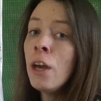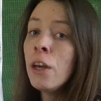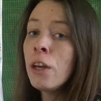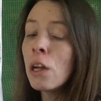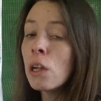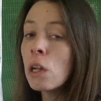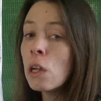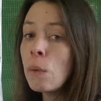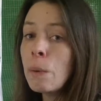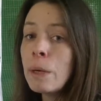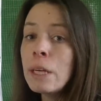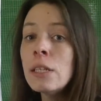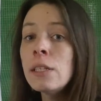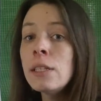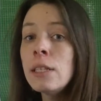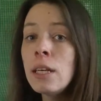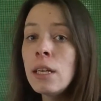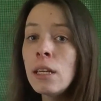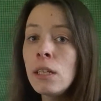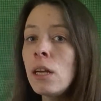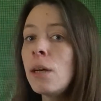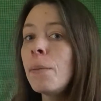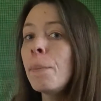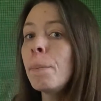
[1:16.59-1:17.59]
you'll always
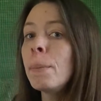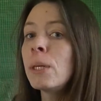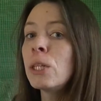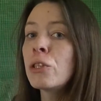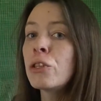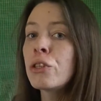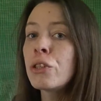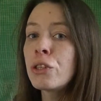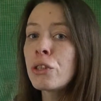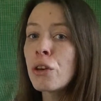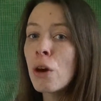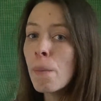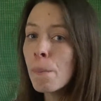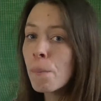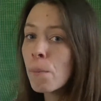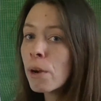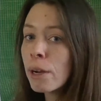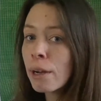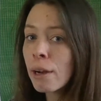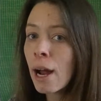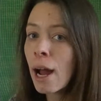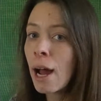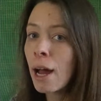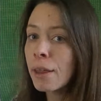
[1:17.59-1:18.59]
see a number
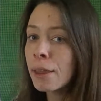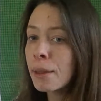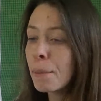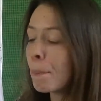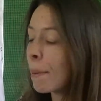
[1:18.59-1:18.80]
somewhere on the